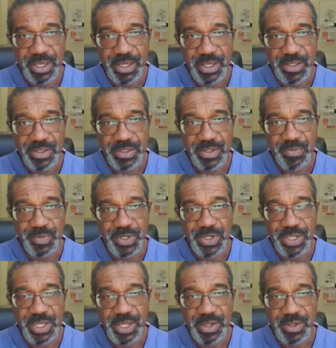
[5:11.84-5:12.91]
the
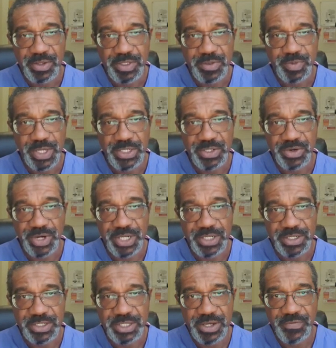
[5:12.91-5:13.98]
mid-ear space correcting
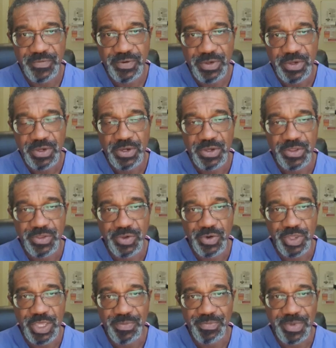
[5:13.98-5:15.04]
itself, although
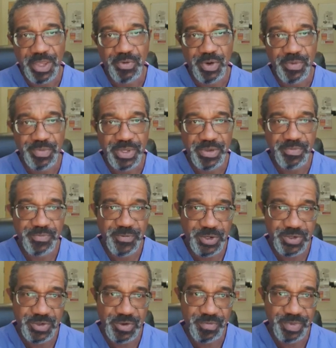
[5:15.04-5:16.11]
it may well be a
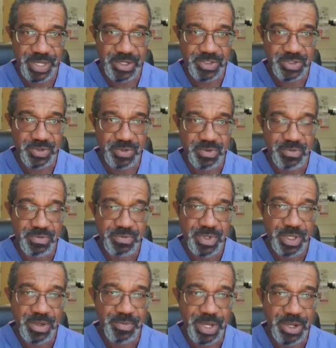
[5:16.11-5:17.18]
feature of palatal
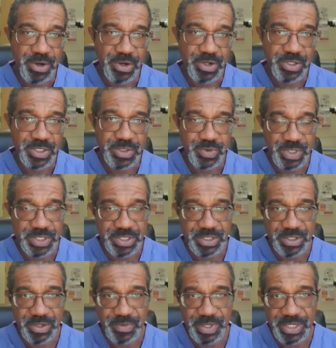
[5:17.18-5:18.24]
myoclonus, which is a
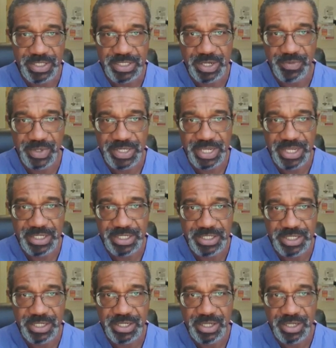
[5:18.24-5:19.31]
completely separate
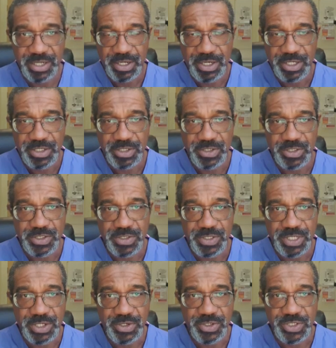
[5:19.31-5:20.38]
entity due to
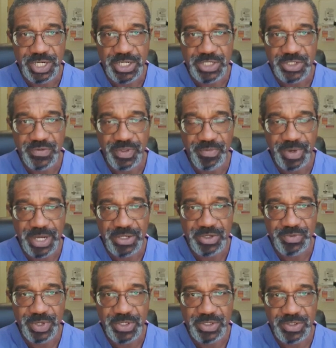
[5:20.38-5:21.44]
the contraction of the
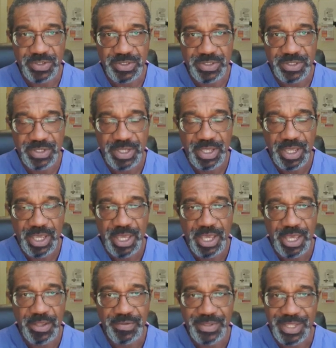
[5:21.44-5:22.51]
palatal muscles,
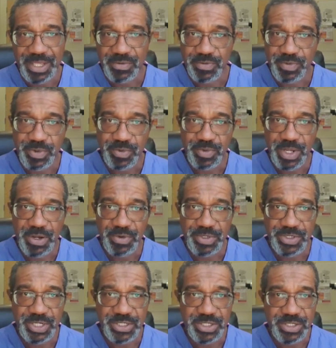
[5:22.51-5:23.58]
and that I will
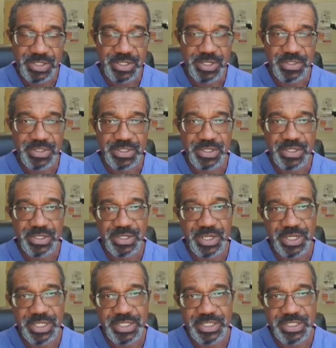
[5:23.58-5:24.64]
address at another
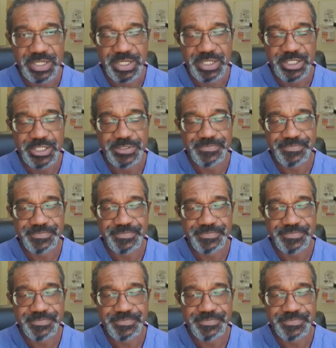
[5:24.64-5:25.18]
later stage.